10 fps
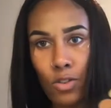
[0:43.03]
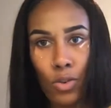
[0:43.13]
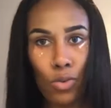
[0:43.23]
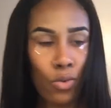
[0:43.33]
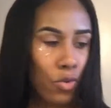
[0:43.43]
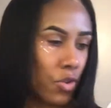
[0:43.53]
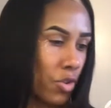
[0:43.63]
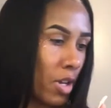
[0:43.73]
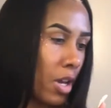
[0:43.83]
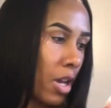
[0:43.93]

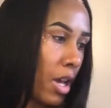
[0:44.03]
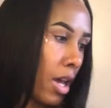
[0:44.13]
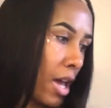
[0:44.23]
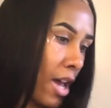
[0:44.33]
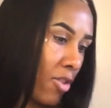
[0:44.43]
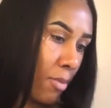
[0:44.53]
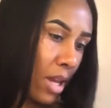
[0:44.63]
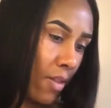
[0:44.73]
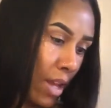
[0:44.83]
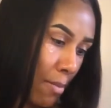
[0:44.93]
nudes. Has
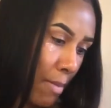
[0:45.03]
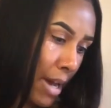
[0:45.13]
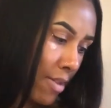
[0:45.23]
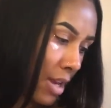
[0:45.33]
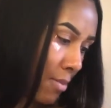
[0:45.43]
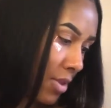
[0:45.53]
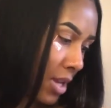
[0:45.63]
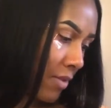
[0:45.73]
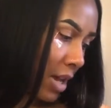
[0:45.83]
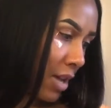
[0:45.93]
mainly mattes, I
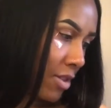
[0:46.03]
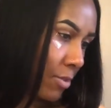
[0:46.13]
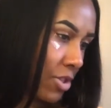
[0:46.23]
believe. It has some